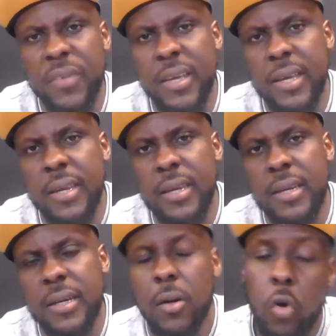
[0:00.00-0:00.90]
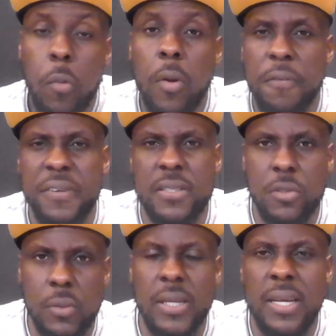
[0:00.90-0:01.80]
in the Home Office
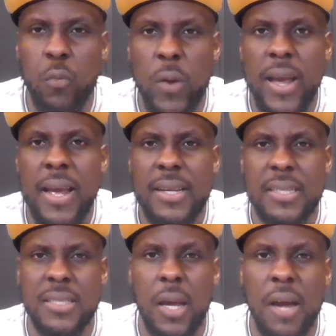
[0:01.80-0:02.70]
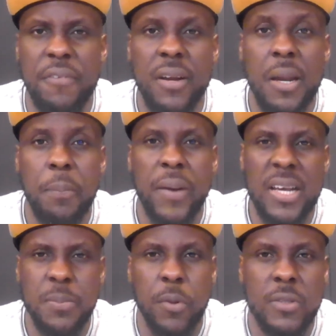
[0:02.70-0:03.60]
today, where the South African
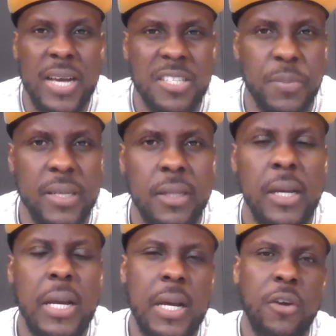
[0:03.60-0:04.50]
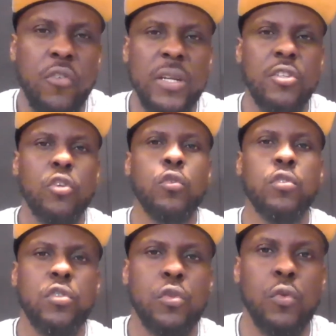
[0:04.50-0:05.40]
passport has been
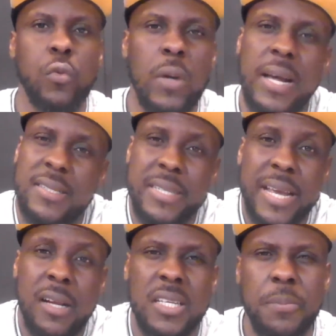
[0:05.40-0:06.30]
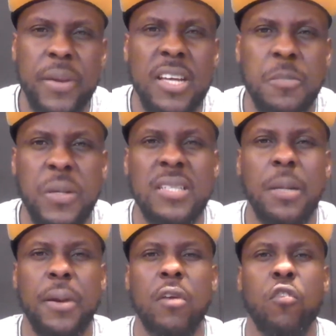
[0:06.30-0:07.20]
reduced to, as Neil DBS speaks
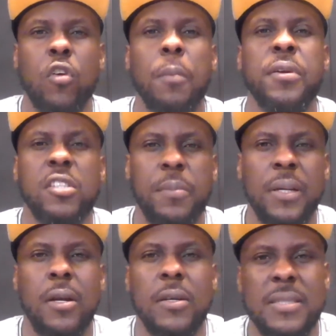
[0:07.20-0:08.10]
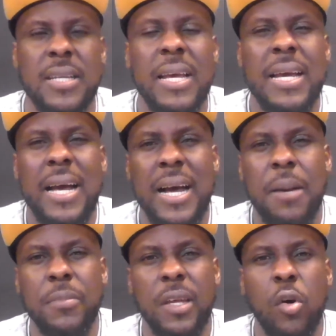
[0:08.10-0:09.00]
about, rubbish, because
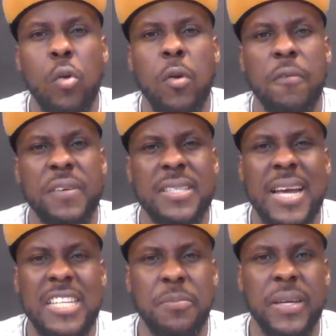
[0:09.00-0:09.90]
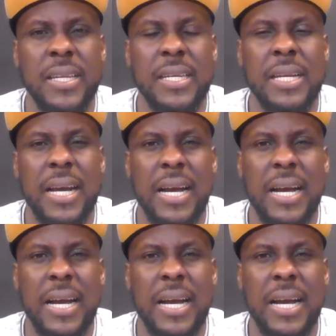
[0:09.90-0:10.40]
the Home Office has been,